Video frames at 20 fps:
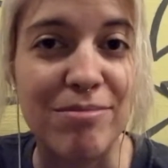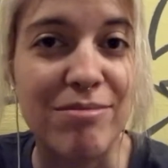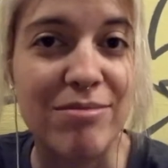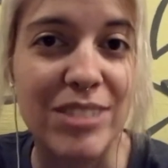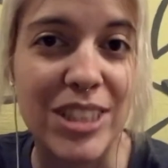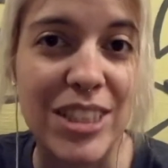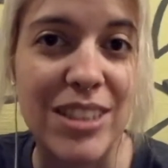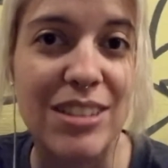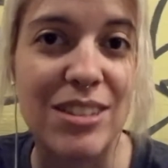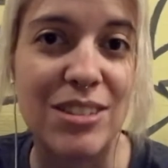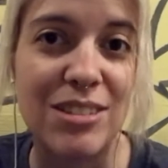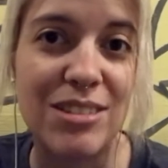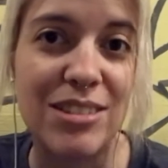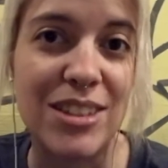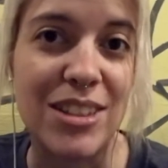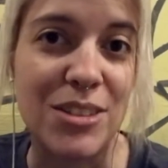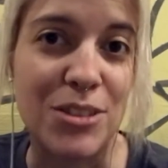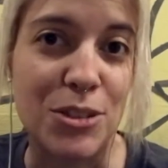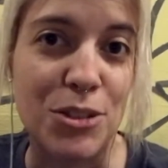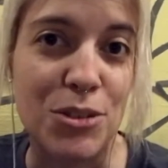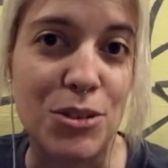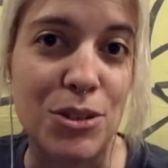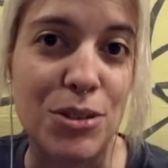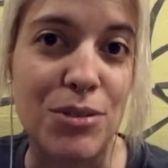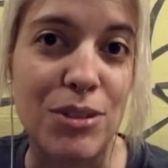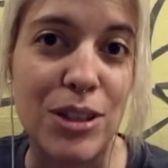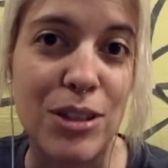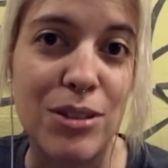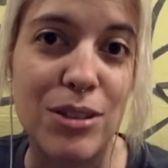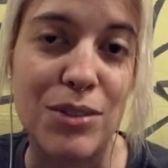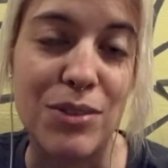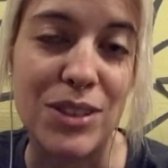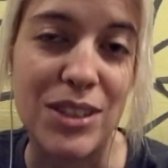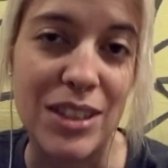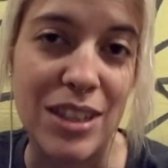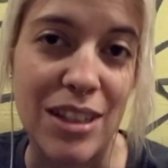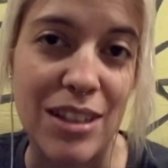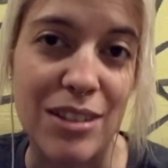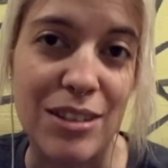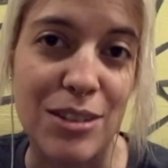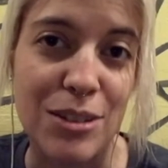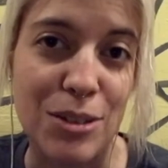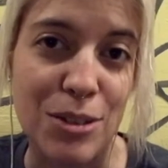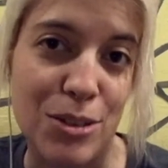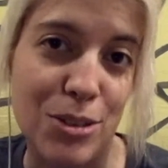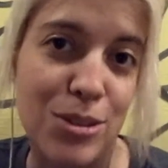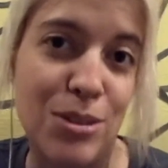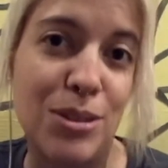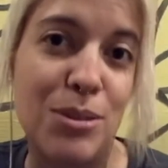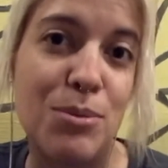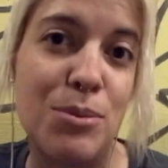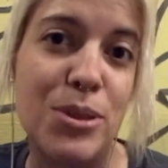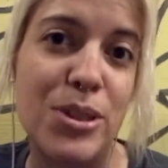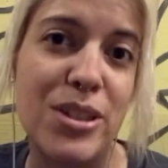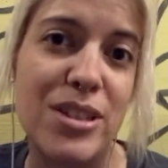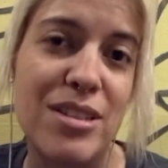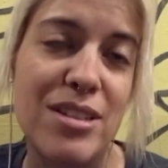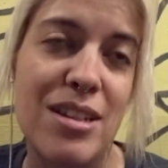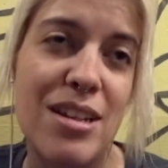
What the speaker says: Let's tell the truth. I could have sat in a hostel and worked